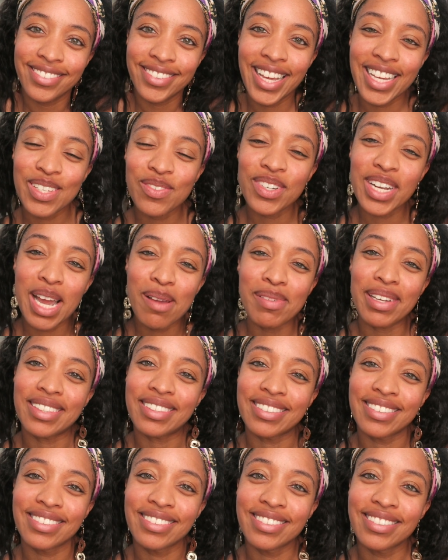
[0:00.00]
Thanks for
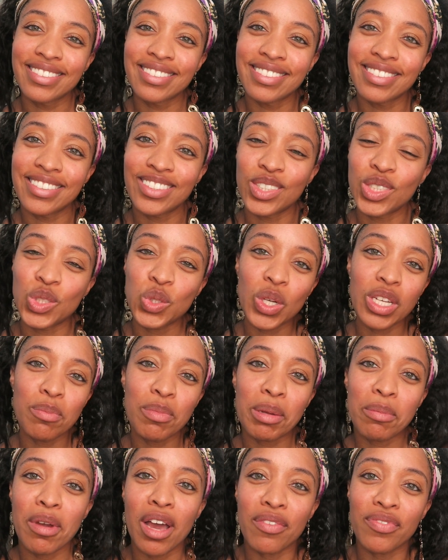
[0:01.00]
coming.
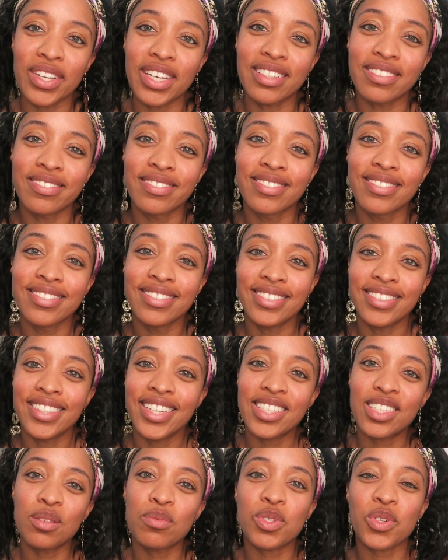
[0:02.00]
Join the McMafia.
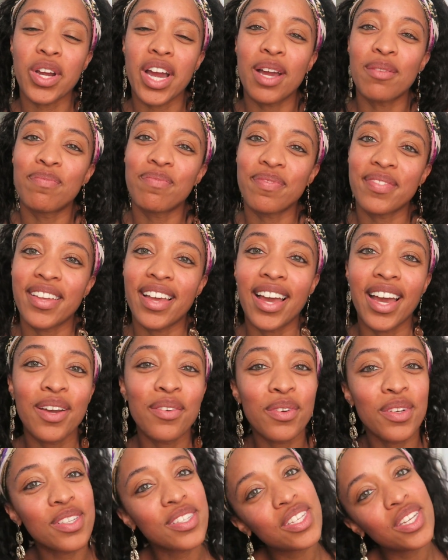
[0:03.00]
Hit subscribe.
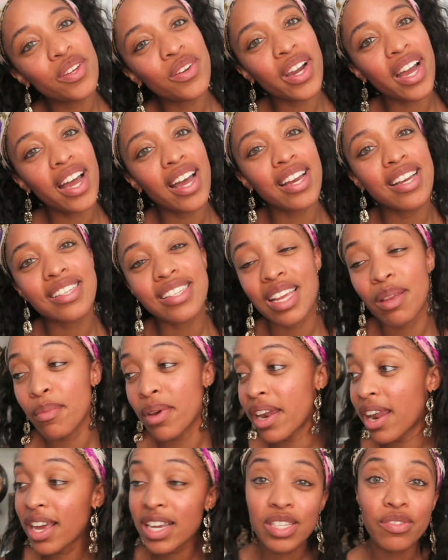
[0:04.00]
I will see you guys in
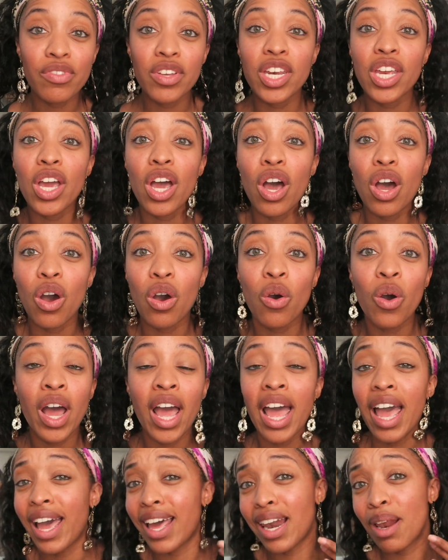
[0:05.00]
my next video.
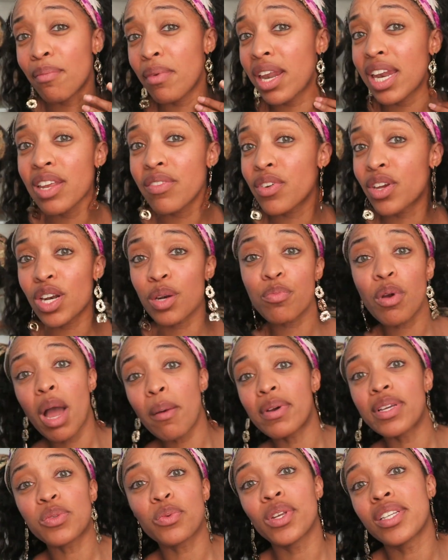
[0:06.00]
And I'm not even gonna
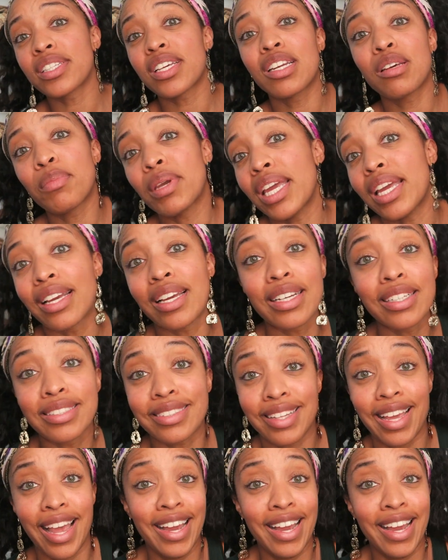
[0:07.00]
promise when it's gonna be because